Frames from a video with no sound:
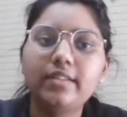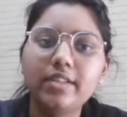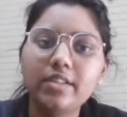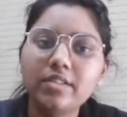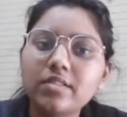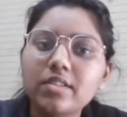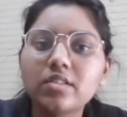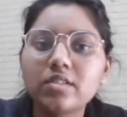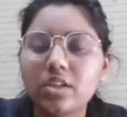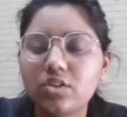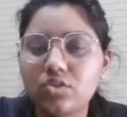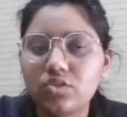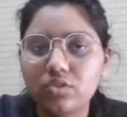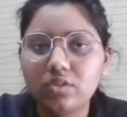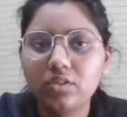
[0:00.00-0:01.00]
this
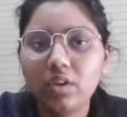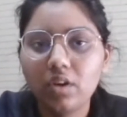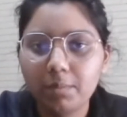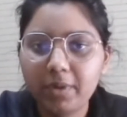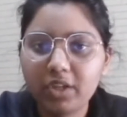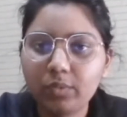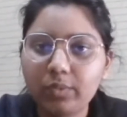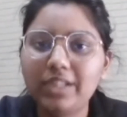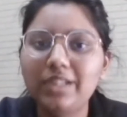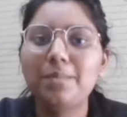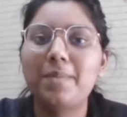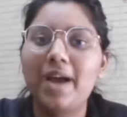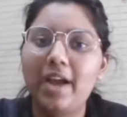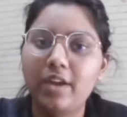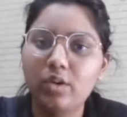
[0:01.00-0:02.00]
distinction between
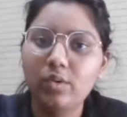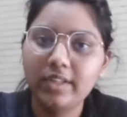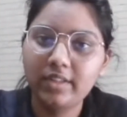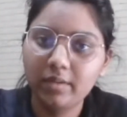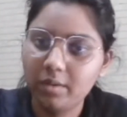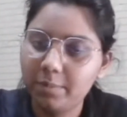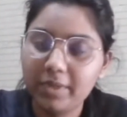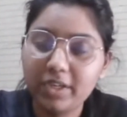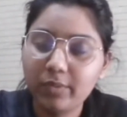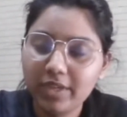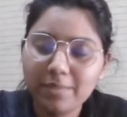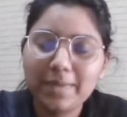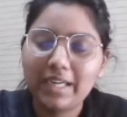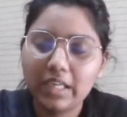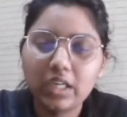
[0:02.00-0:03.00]

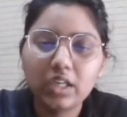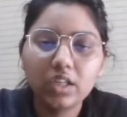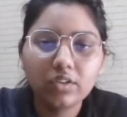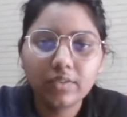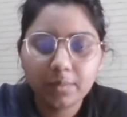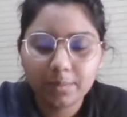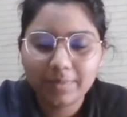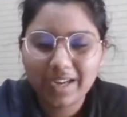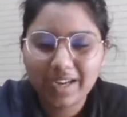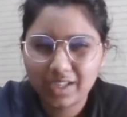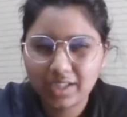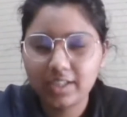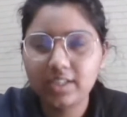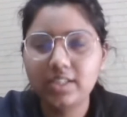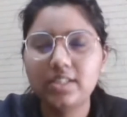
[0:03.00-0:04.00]
medical
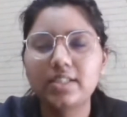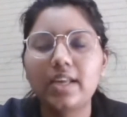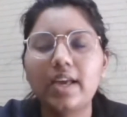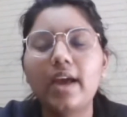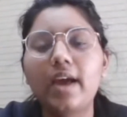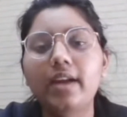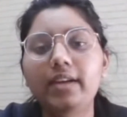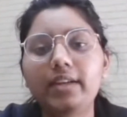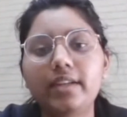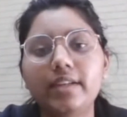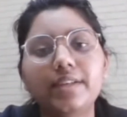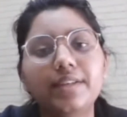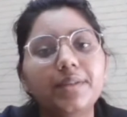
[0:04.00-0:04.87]
practice and